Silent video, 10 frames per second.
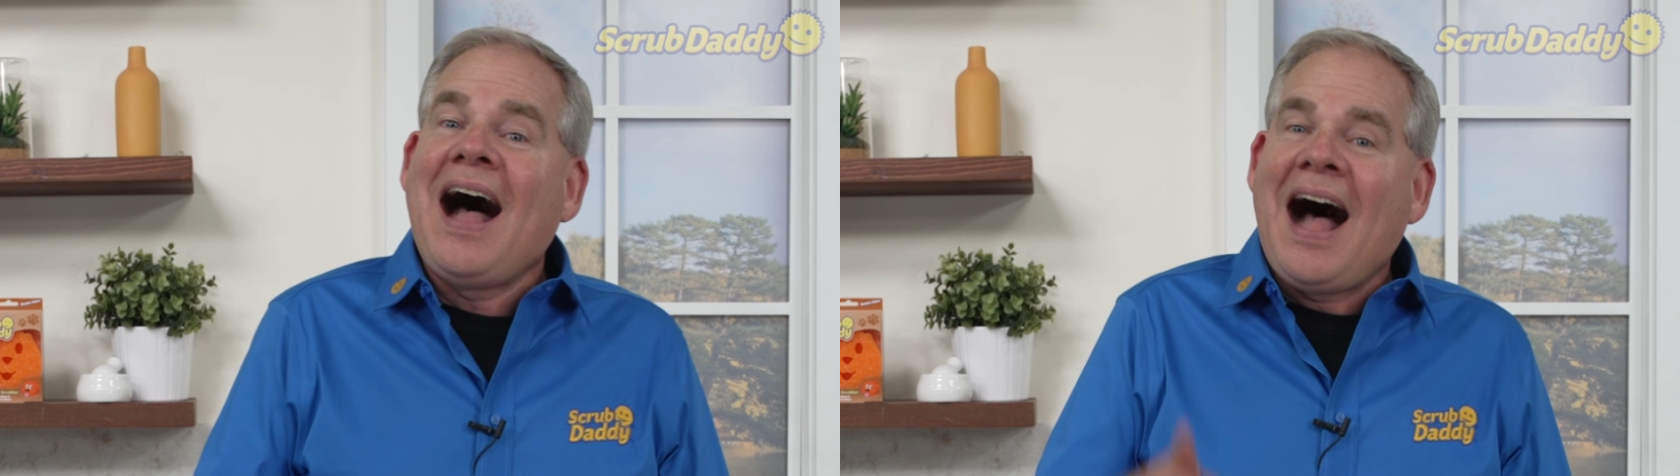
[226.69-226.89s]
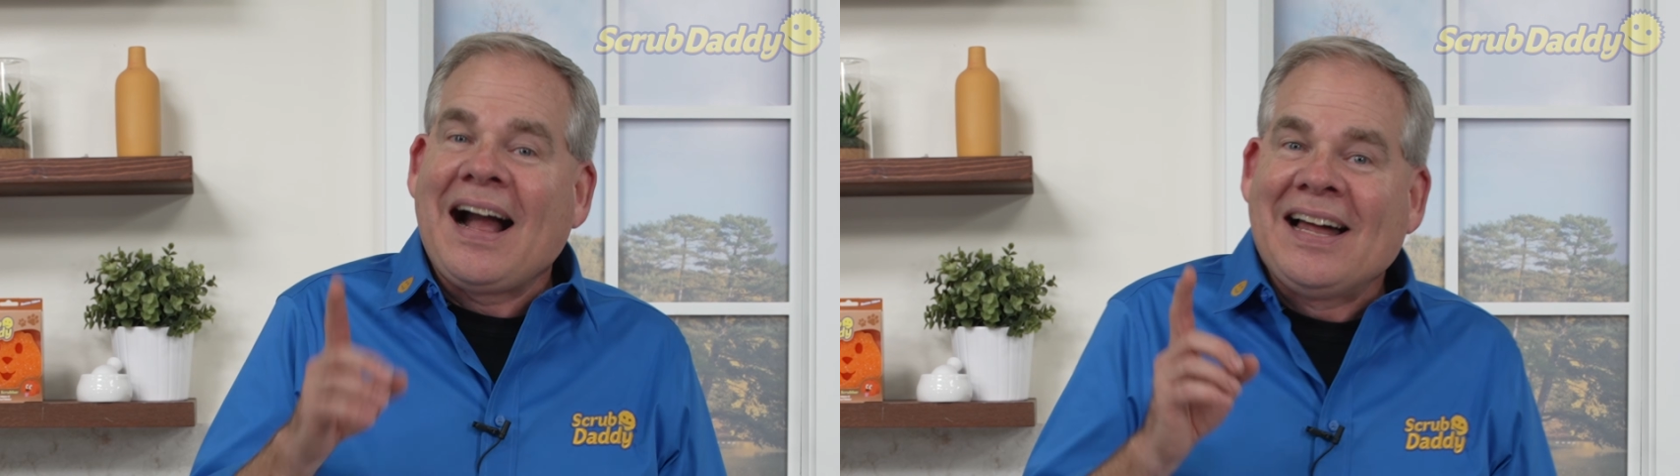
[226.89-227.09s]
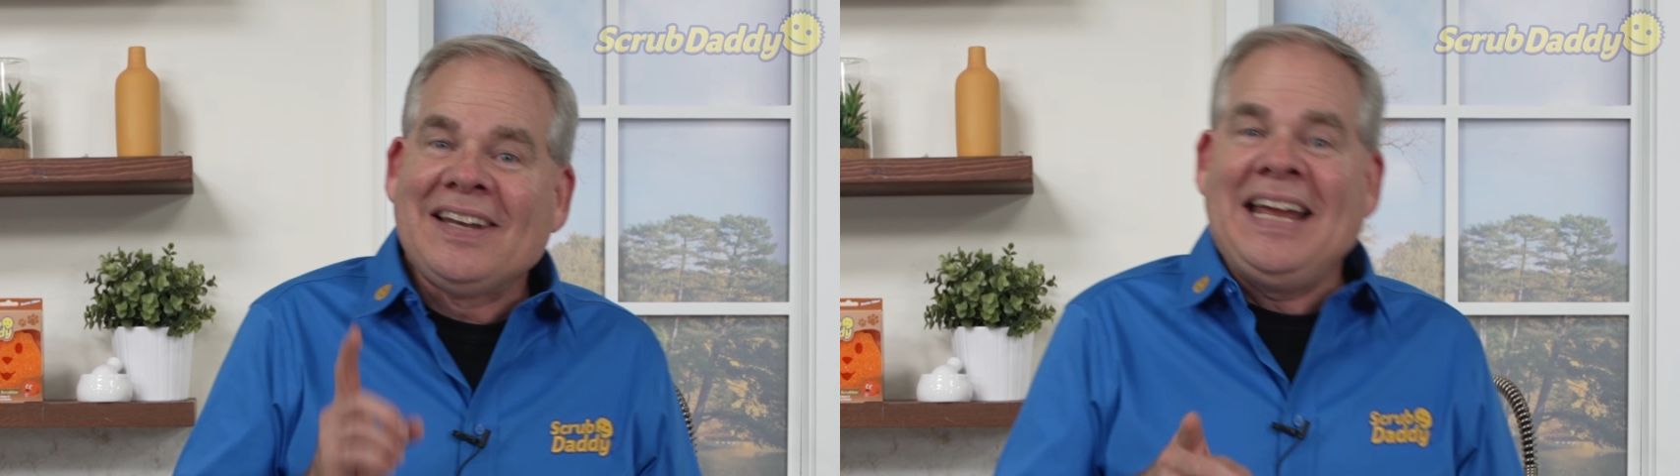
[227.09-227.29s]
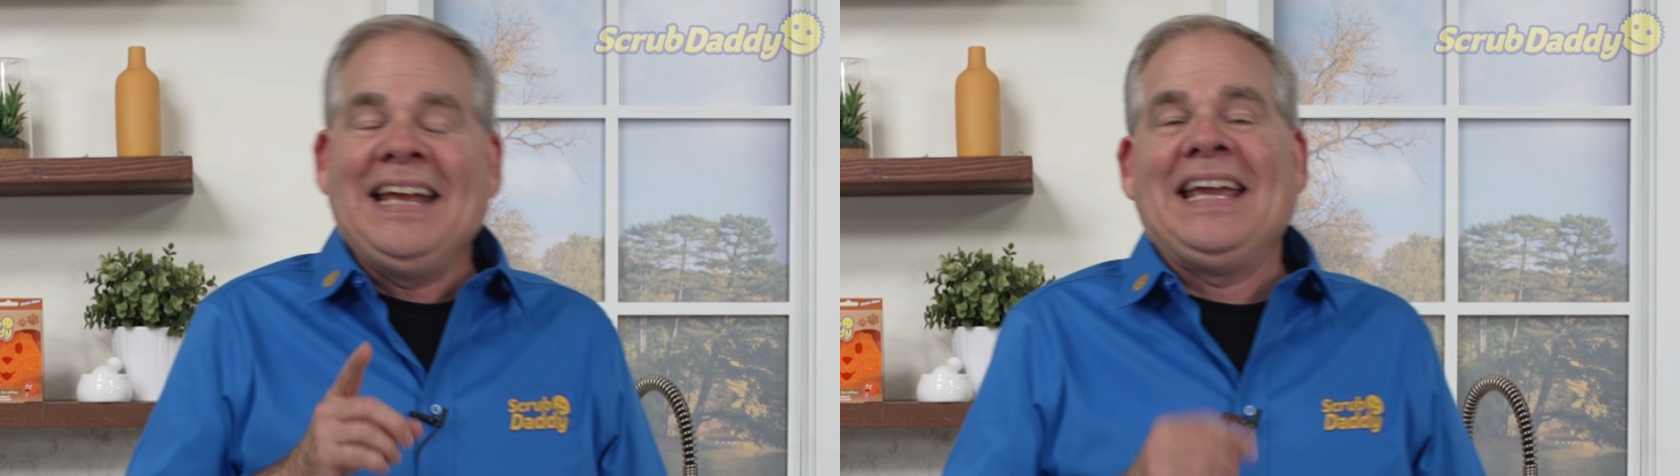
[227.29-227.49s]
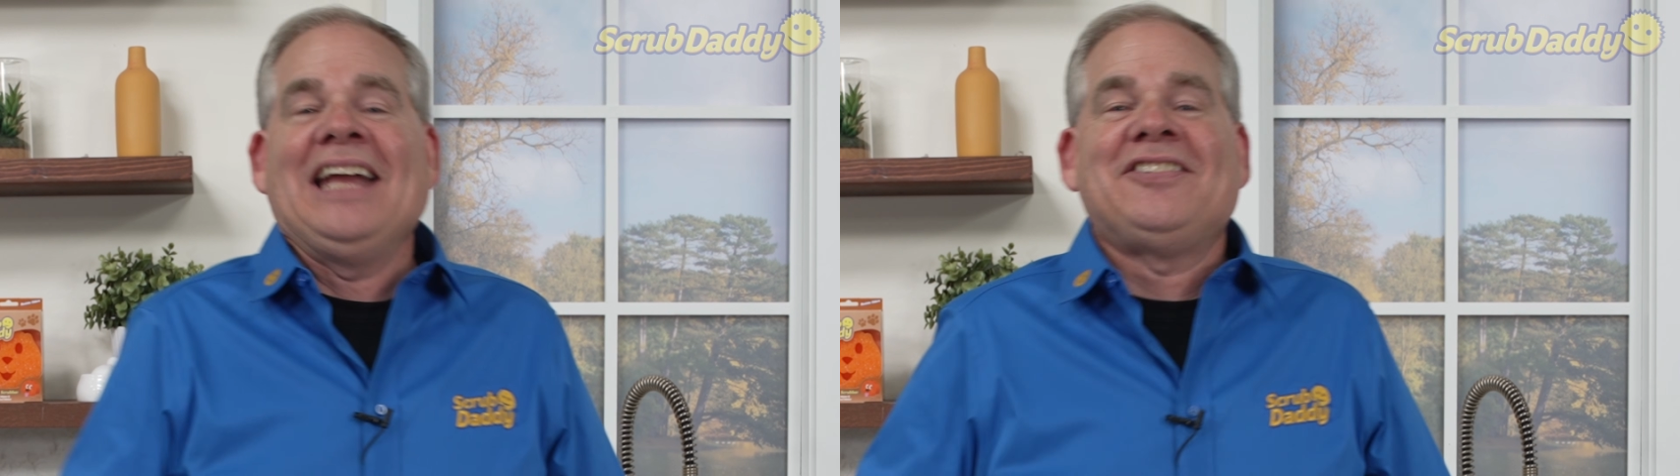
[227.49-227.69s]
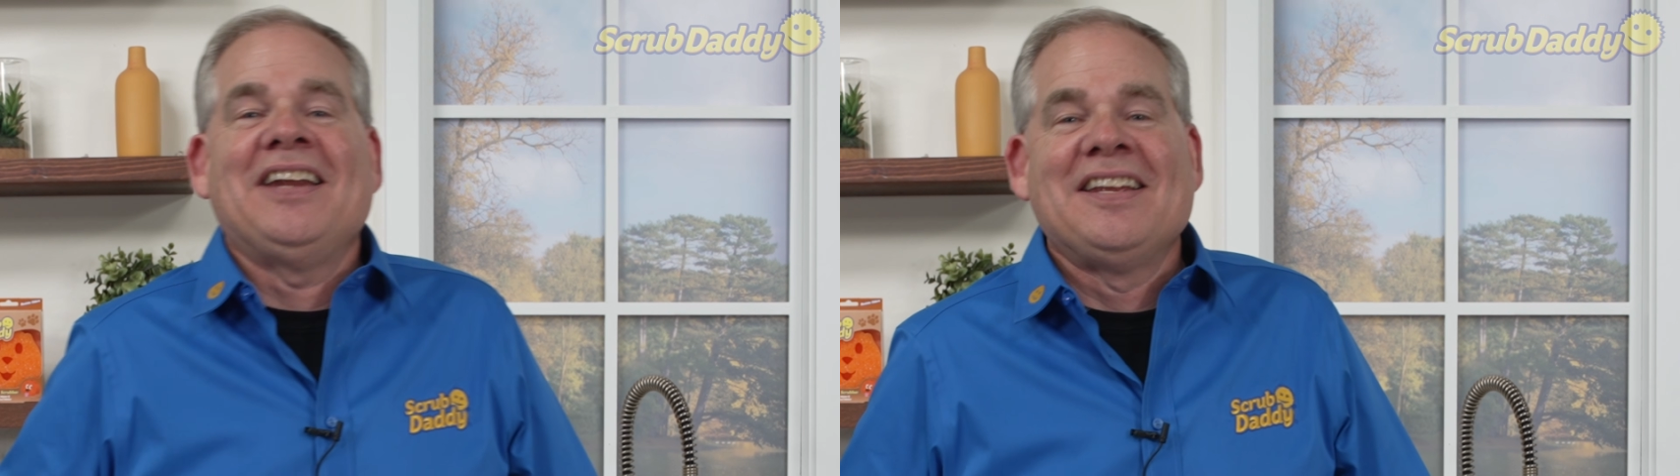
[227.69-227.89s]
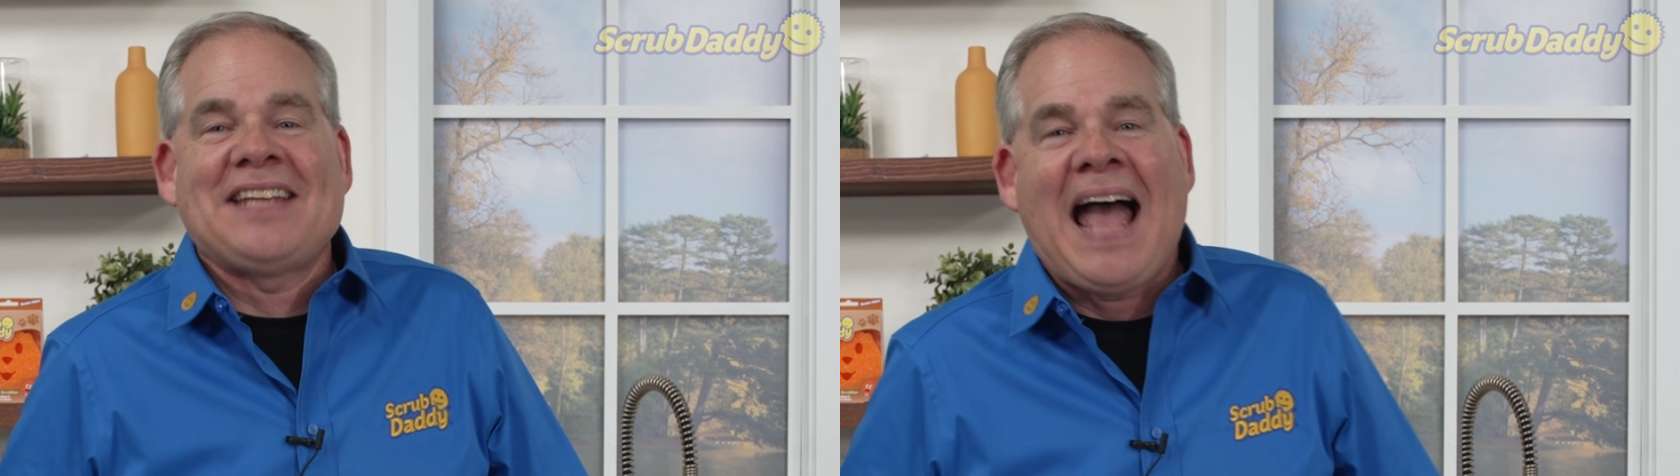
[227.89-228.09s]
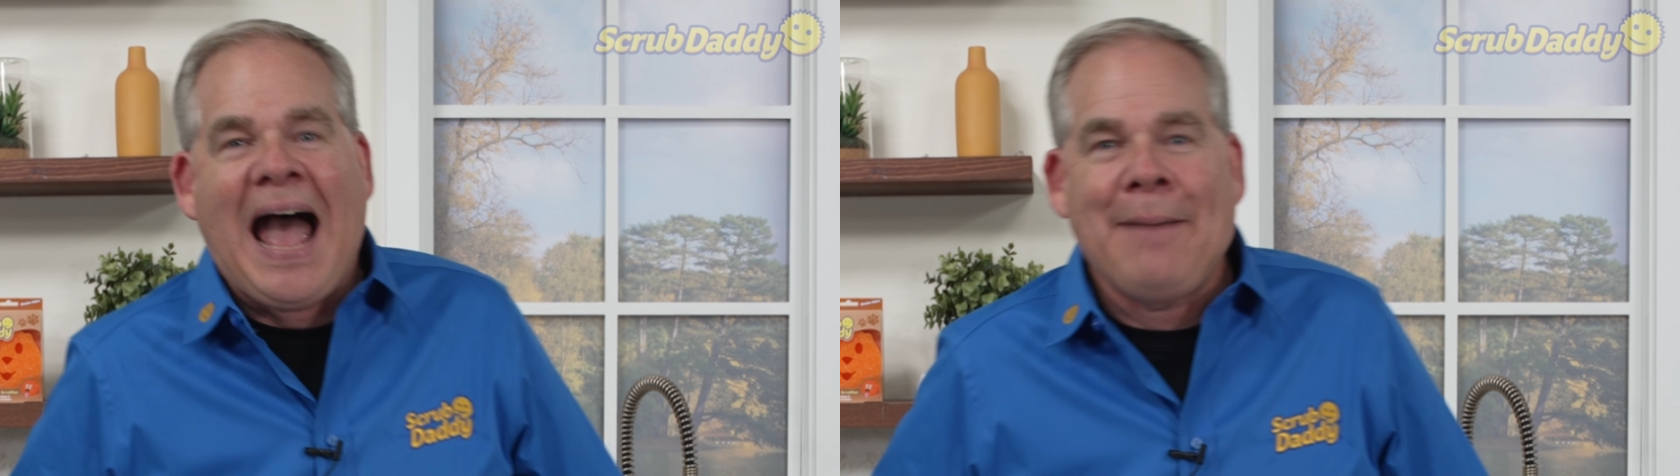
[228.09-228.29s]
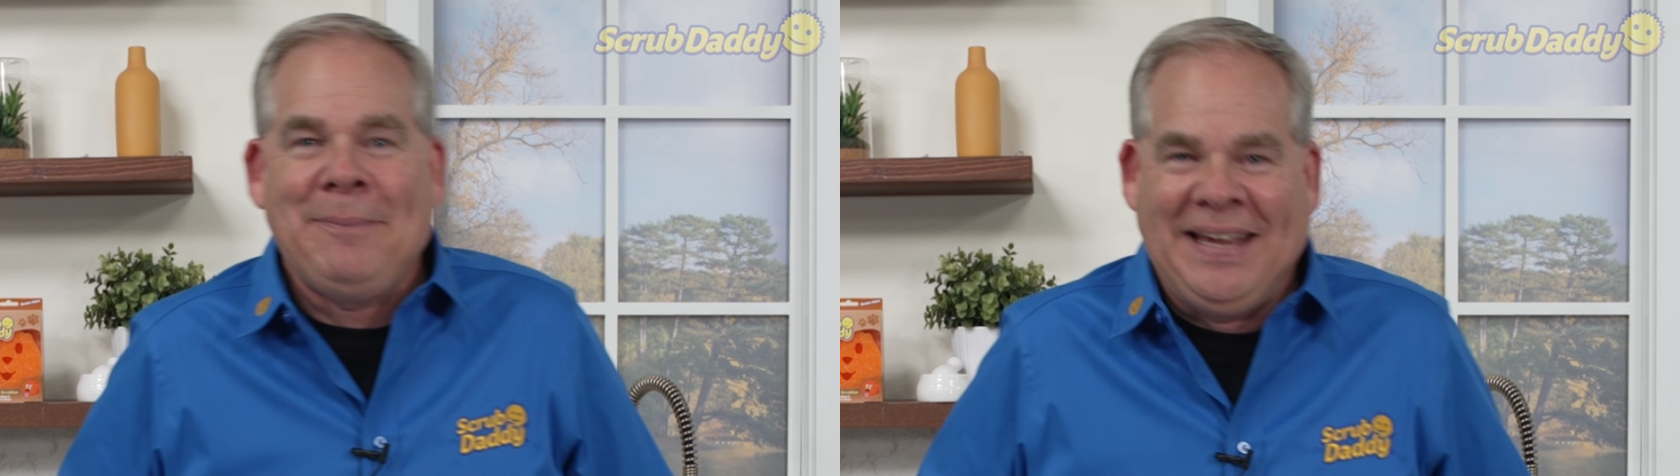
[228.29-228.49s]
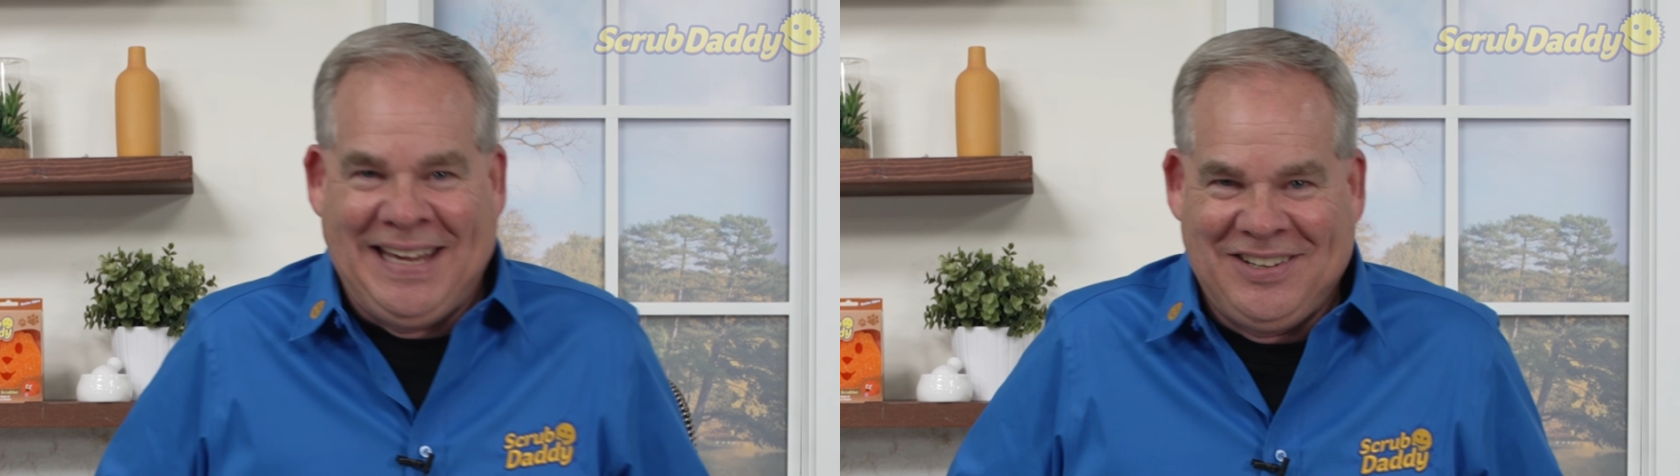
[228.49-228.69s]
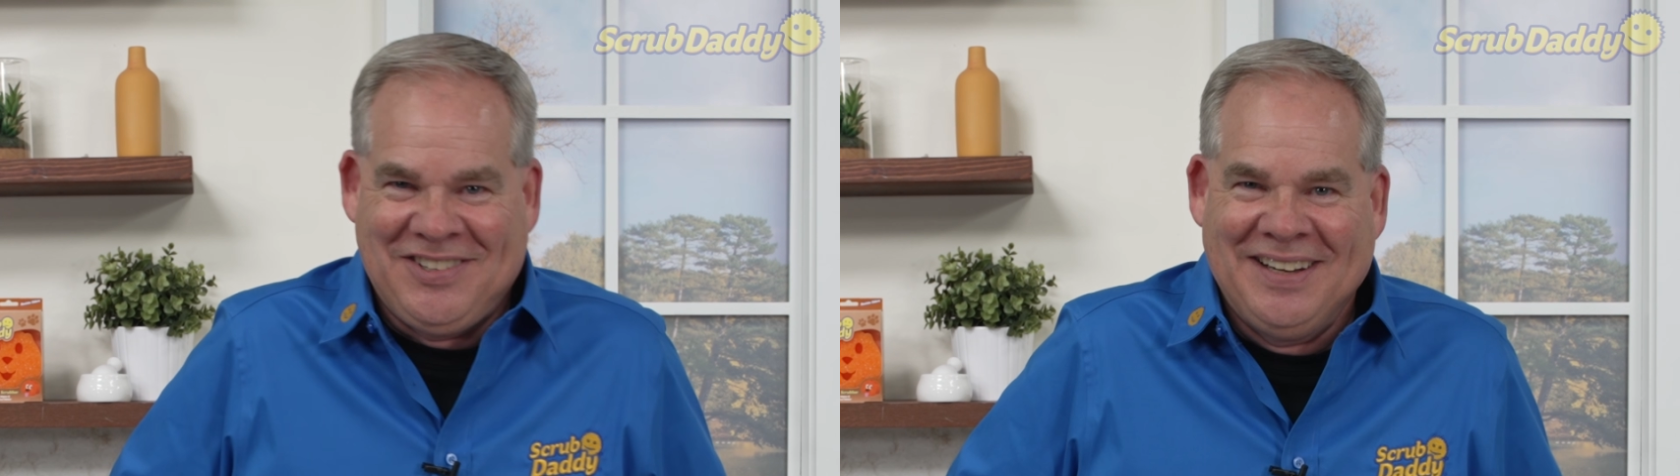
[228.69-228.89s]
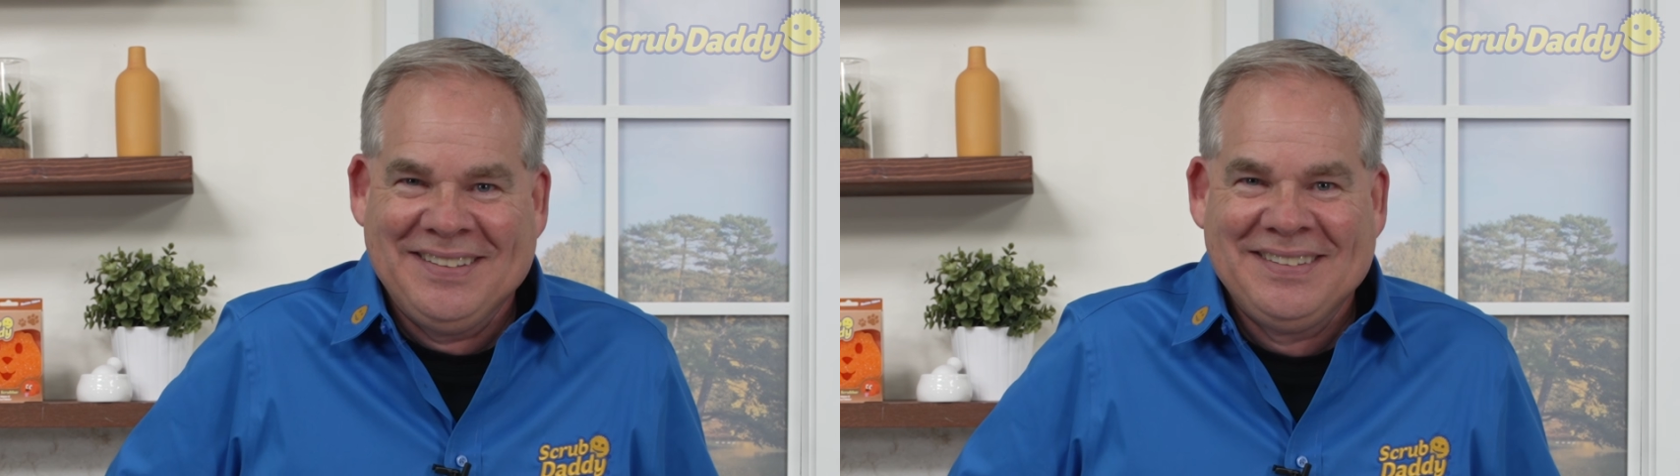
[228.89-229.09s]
a clean kitchen is a happy kitchen.